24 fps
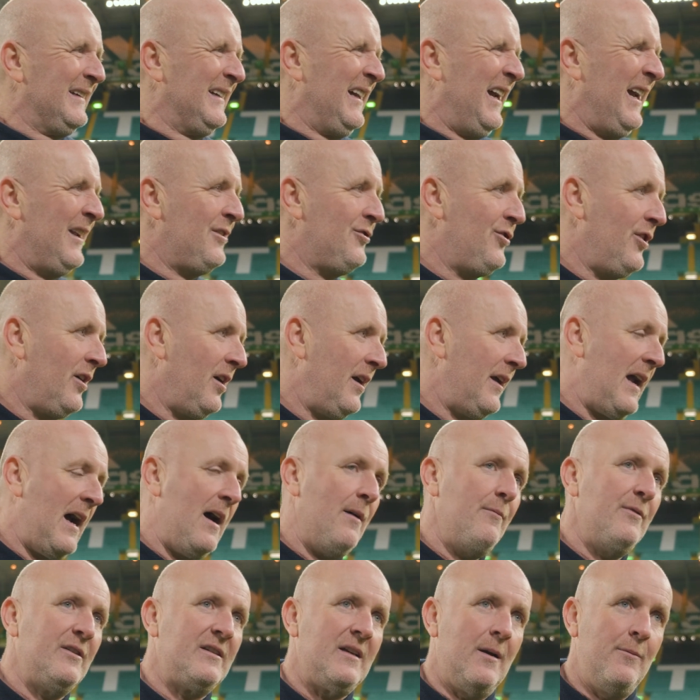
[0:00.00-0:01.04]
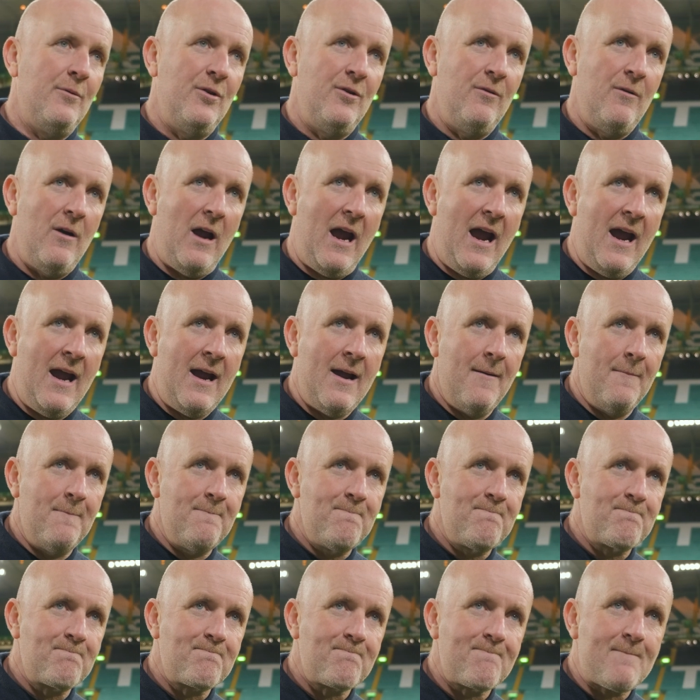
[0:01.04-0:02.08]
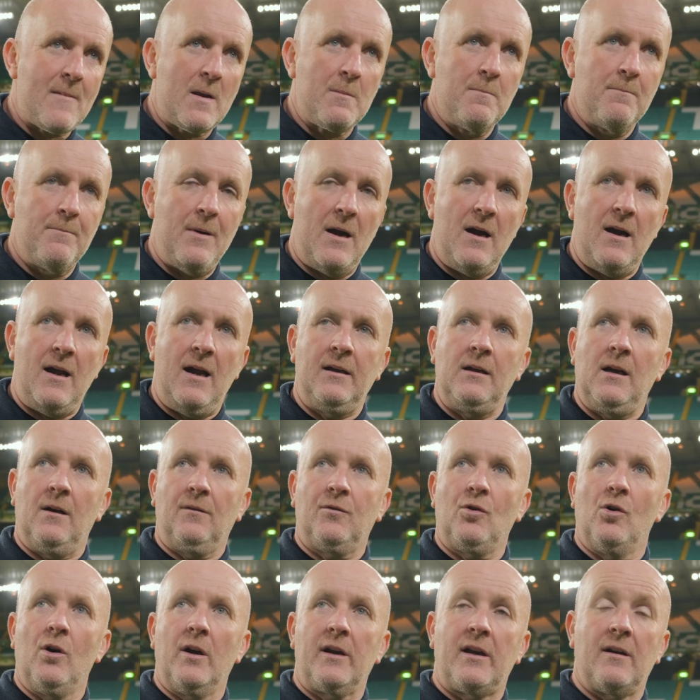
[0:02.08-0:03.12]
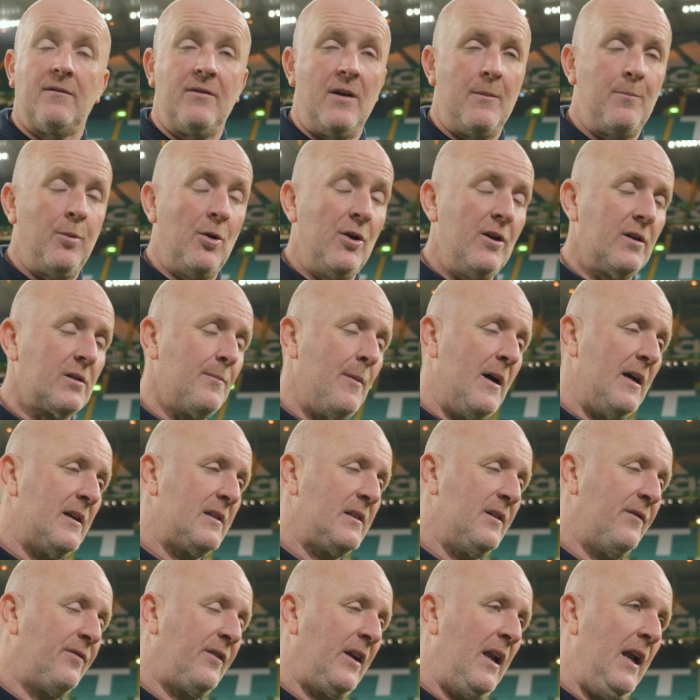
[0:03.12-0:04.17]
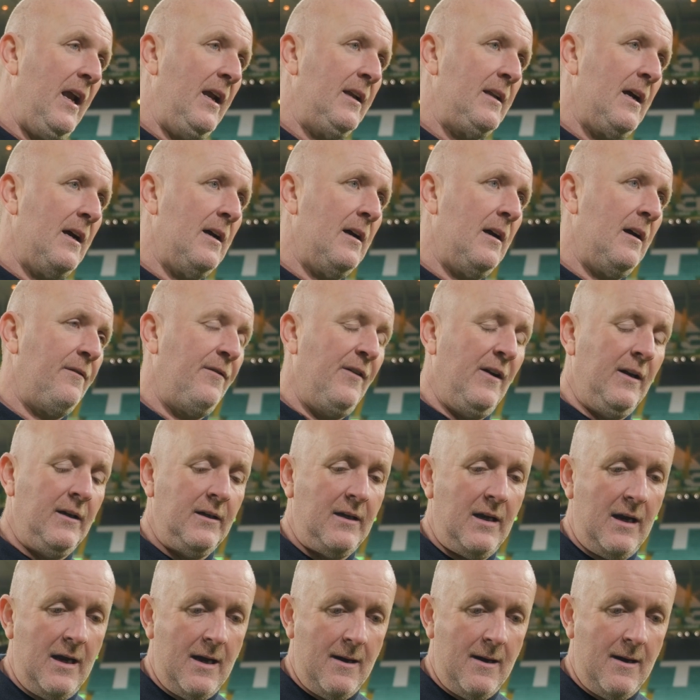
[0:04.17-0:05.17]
and really that was about it. But I think I've got to give the players massive credit. I think